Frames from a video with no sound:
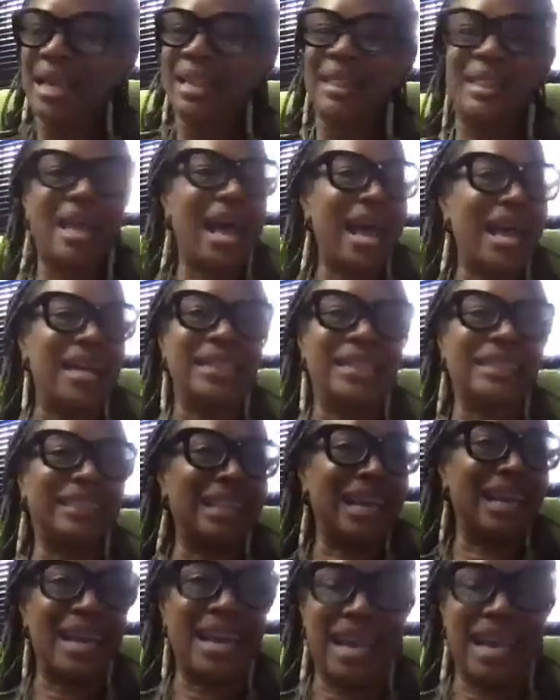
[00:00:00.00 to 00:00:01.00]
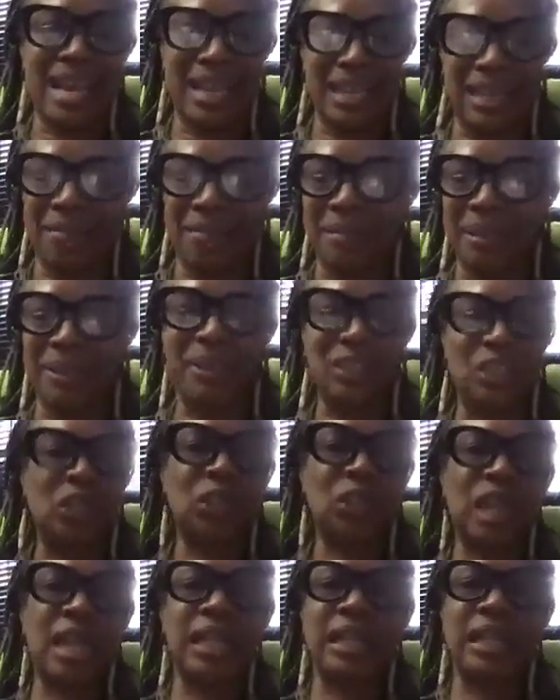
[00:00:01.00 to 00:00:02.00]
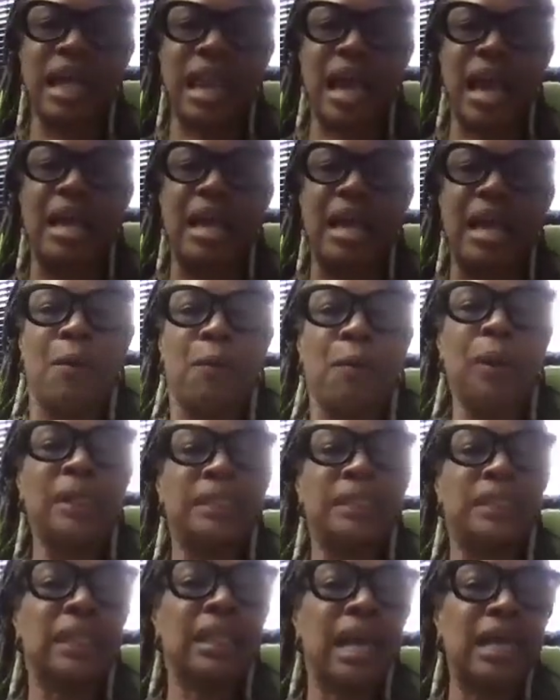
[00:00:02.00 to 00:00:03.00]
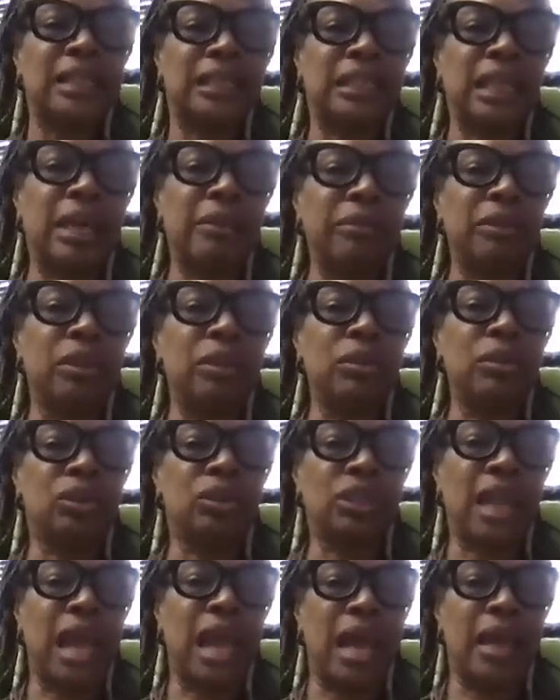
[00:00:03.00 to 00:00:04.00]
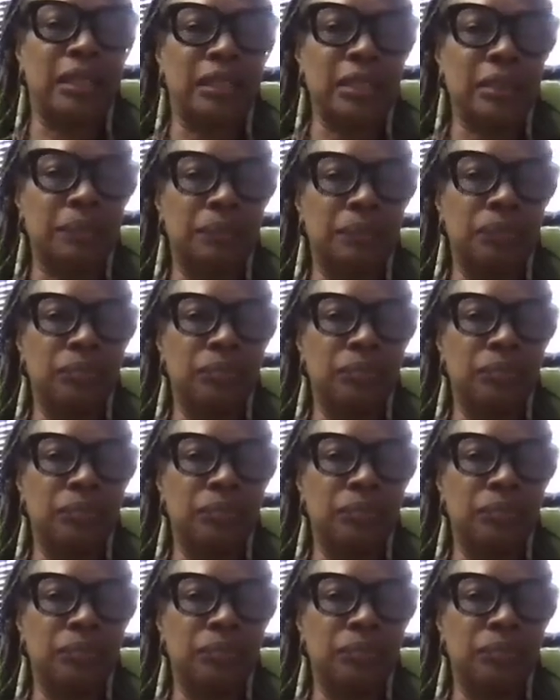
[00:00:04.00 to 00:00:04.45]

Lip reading: That is it. Let me just check that. When's the last time you checked?